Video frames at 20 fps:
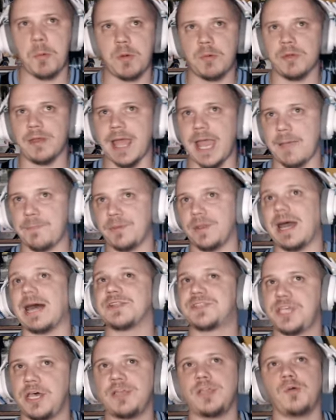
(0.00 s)
what would happen.
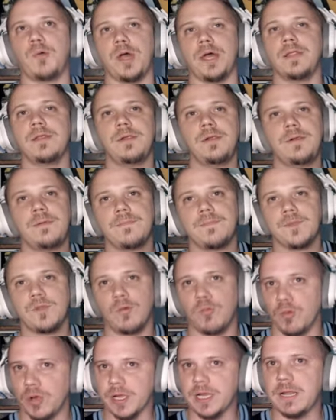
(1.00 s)
I'll tell you what.
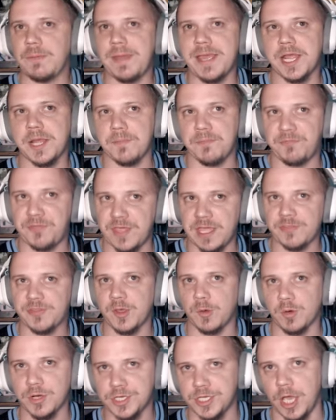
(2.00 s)
We're going to make them think
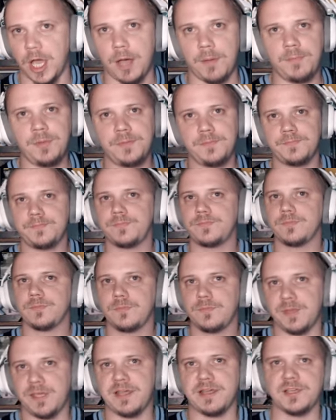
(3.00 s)
that we're dumb
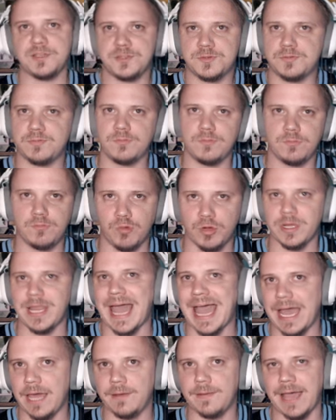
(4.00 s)
because we're
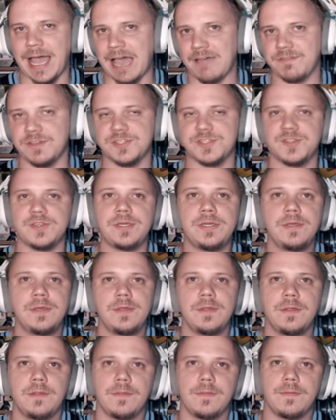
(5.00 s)
not, obviously.
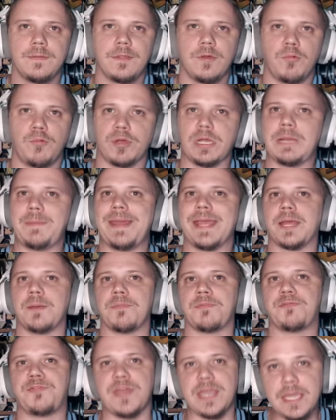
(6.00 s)
We're going to make
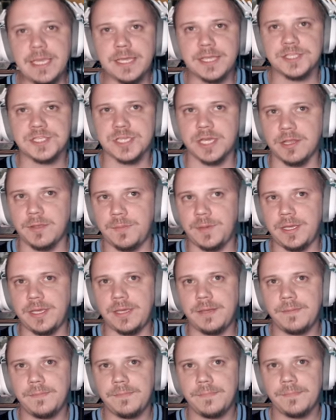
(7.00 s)
them think it's going to
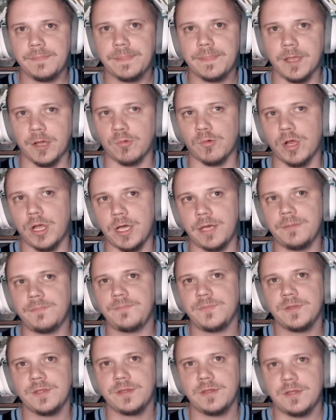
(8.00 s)
be a
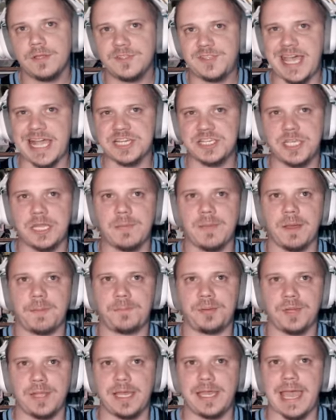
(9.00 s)
run. It's actually going to be a
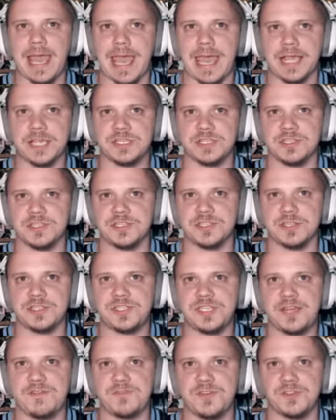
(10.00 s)
play action. So
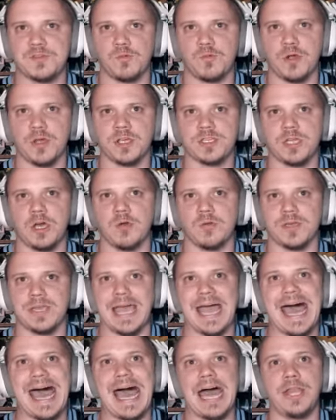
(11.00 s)
let's see if this works. Oh,
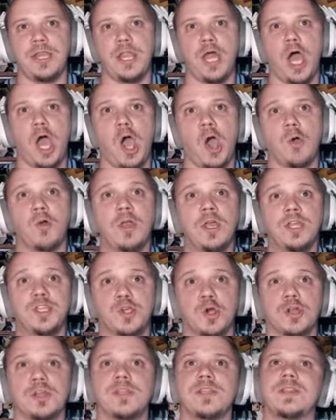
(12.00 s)
God, no.
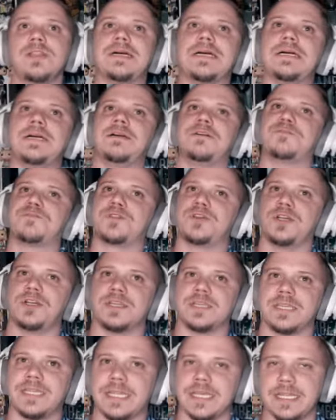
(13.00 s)
Jordan Love
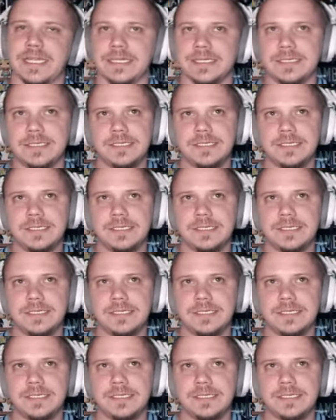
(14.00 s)
couldn't get it.